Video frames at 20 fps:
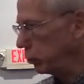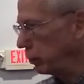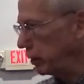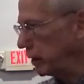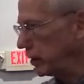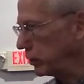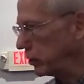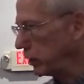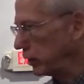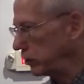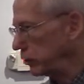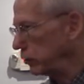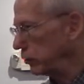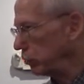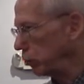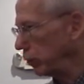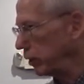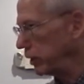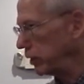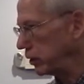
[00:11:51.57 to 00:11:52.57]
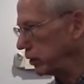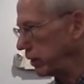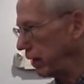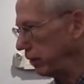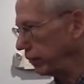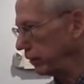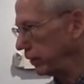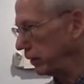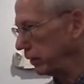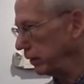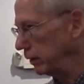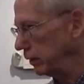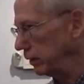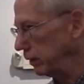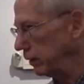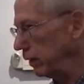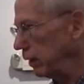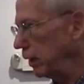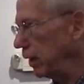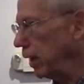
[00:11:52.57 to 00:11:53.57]
26 and 27,
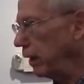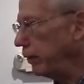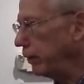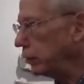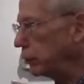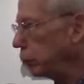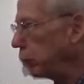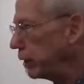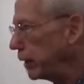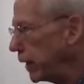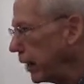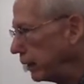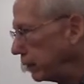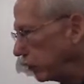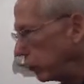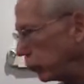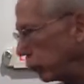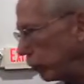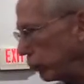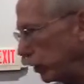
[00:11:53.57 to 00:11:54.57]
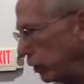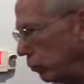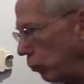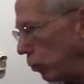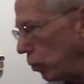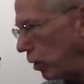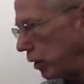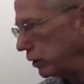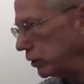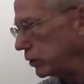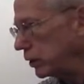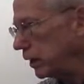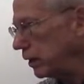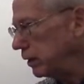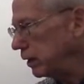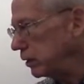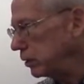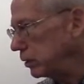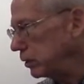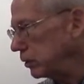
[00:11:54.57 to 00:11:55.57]
and then 28 to 31 say
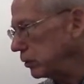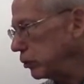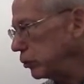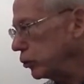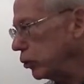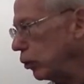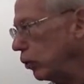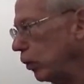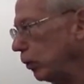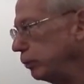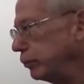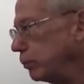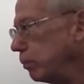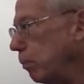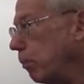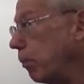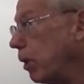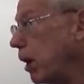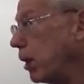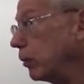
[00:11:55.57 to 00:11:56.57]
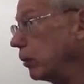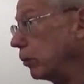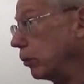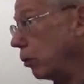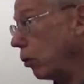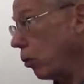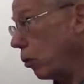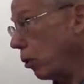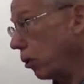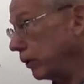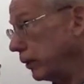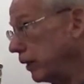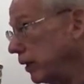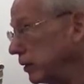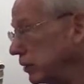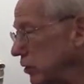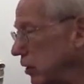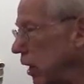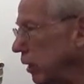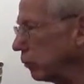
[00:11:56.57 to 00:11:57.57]
this is Job's monologue that
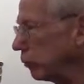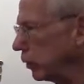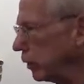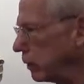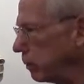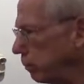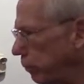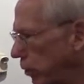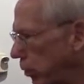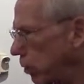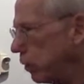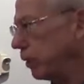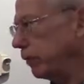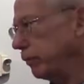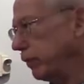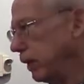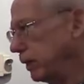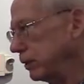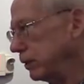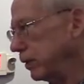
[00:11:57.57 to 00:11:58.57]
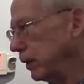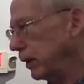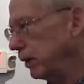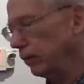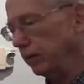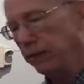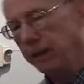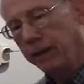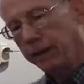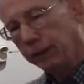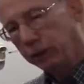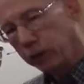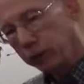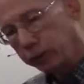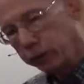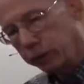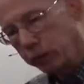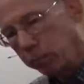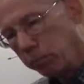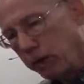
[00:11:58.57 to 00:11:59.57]
is not really part of that cycle.
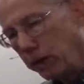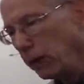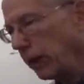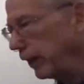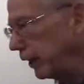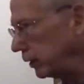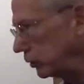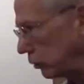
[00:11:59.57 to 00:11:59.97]
Looks to me like